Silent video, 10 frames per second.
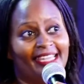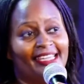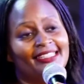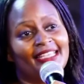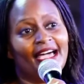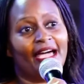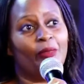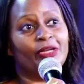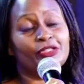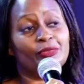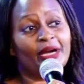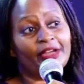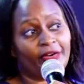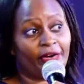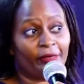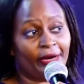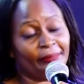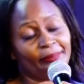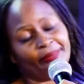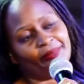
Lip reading: Gayaza, I went to Makerere,